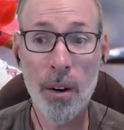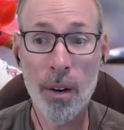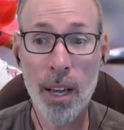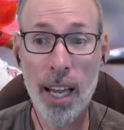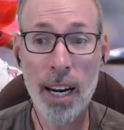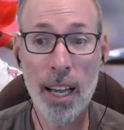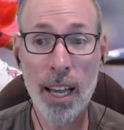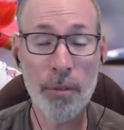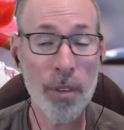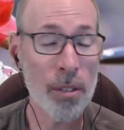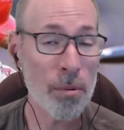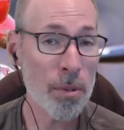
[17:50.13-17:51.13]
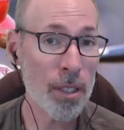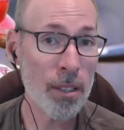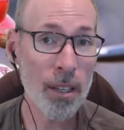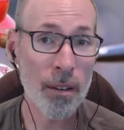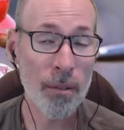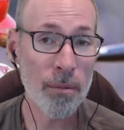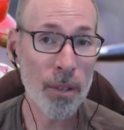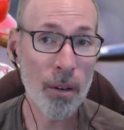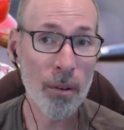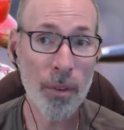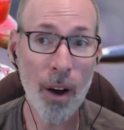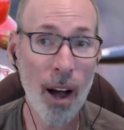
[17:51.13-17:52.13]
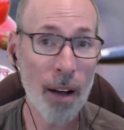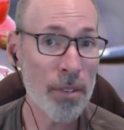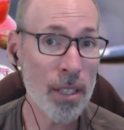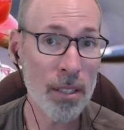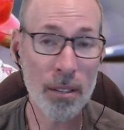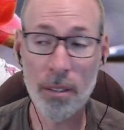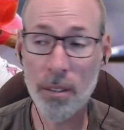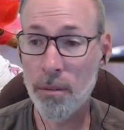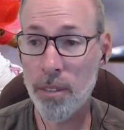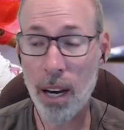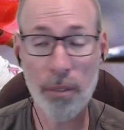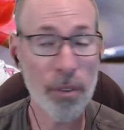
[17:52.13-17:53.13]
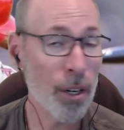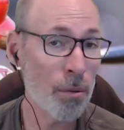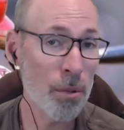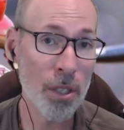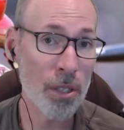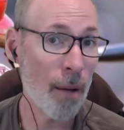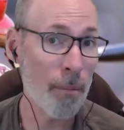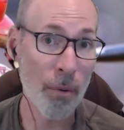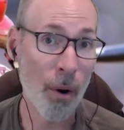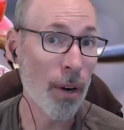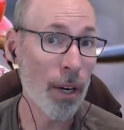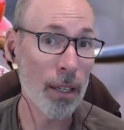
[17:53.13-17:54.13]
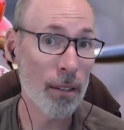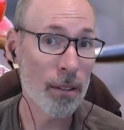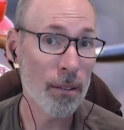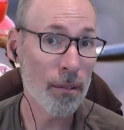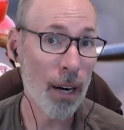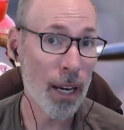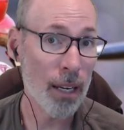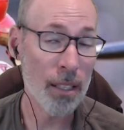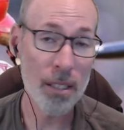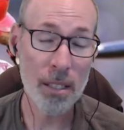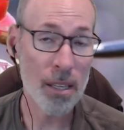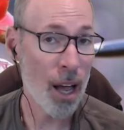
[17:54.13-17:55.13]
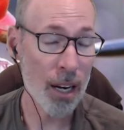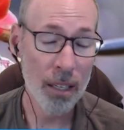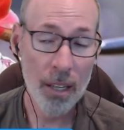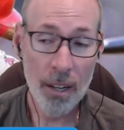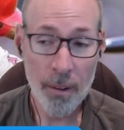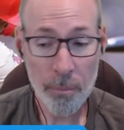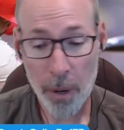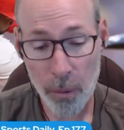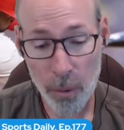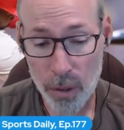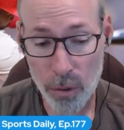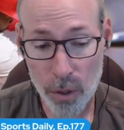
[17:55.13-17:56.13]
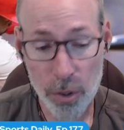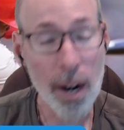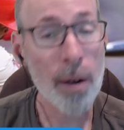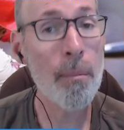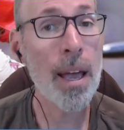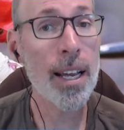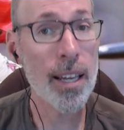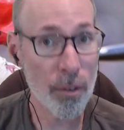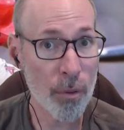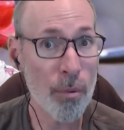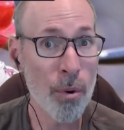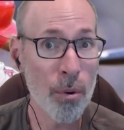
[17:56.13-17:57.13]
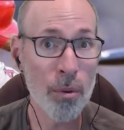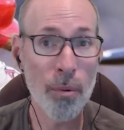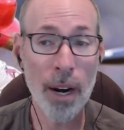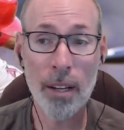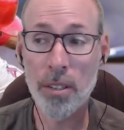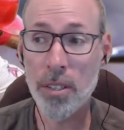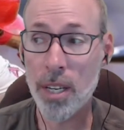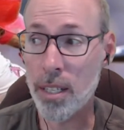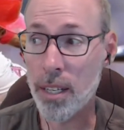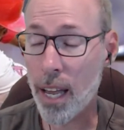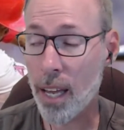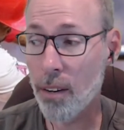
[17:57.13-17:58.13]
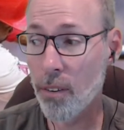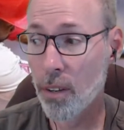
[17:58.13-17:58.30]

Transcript: If this was, the offseason, Jack Flaherty would just stop throwing, right? This is not. But we're trying to make it through the regular season. And,